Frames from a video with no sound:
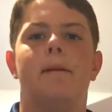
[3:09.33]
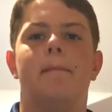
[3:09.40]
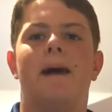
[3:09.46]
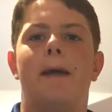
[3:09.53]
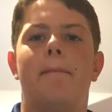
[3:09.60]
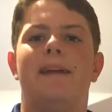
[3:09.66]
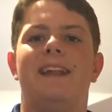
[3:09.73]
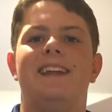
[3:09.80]
in
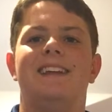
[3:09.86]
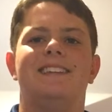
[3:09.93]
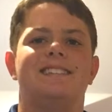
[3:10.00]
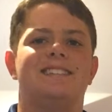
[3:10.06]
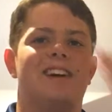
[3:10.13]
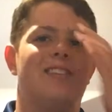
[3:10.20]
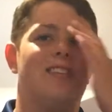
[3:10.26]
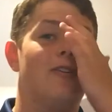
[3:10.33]
my opinion,
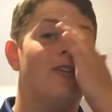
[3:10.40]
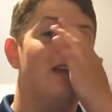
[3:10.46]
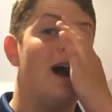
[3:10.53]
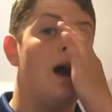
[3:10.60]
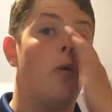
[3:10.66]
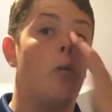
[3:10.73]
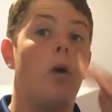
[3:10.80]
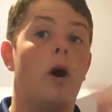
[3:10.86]
is that they're
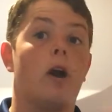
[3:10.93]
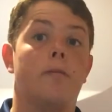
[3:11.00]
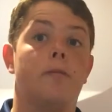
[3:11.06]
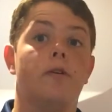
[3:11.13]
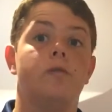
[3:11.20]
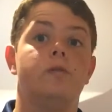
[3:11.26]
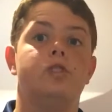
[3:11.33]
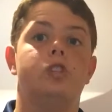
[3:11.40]
not waterproof.